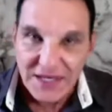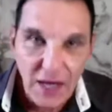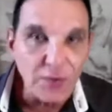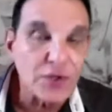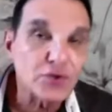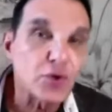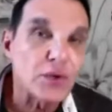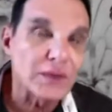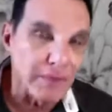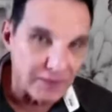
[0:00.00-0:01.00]
Now, we're not
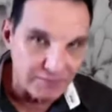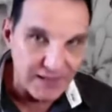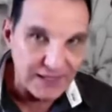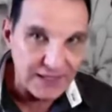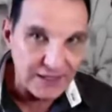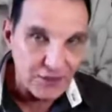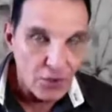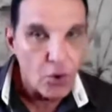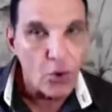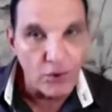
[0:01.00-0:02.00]
talking about many
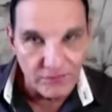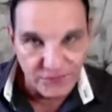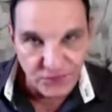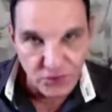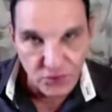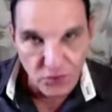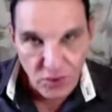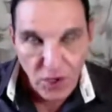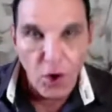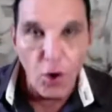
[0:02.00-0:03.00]
or a few
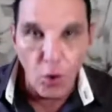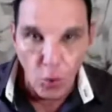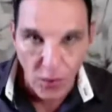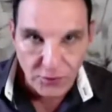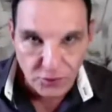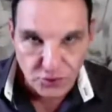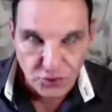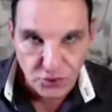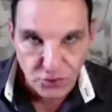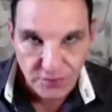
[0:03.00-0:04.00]
or one or
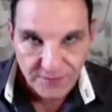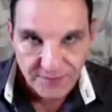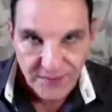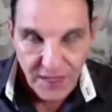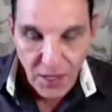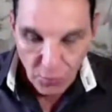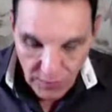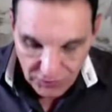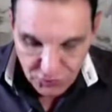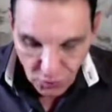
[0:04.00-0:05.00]
two.
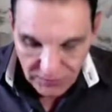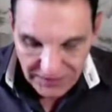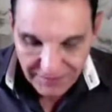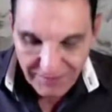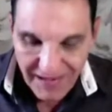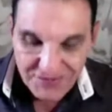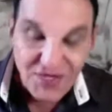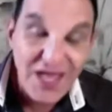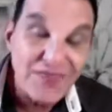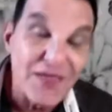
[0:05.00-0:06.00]
We're talking
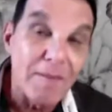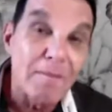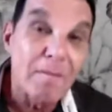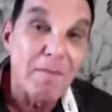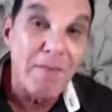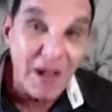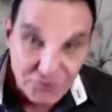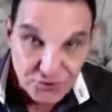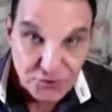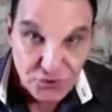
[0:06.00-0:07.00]
about the
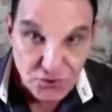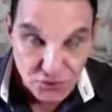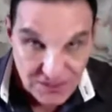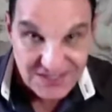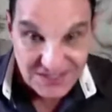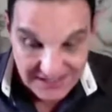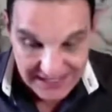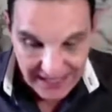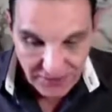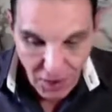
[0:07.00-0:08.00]
multitudes. Listen
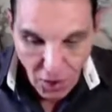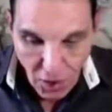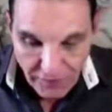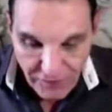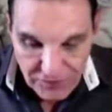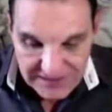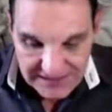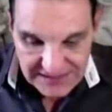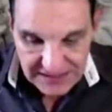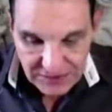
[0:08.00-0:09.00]
again, verse
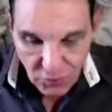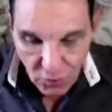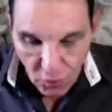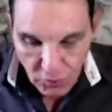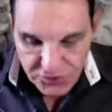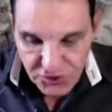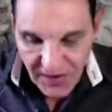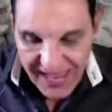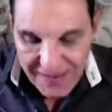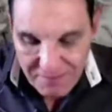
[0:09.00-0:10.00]
16
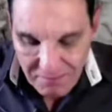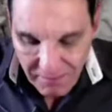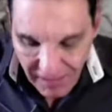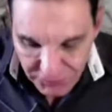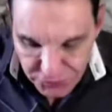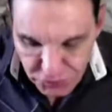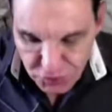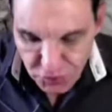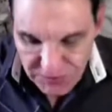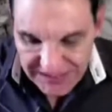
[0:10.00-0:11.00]
also a
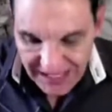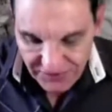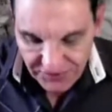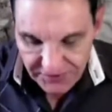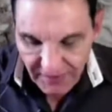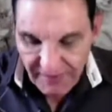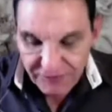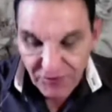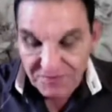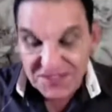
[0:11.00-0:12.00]
multitude gathered
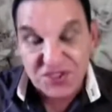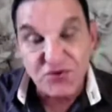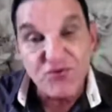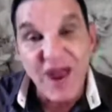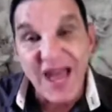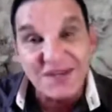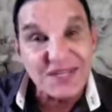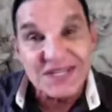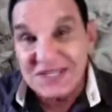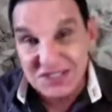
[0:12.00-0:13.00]
from the
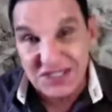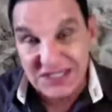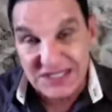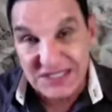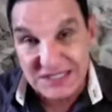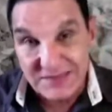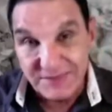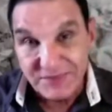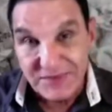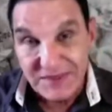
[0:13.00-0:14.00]
surrounding cities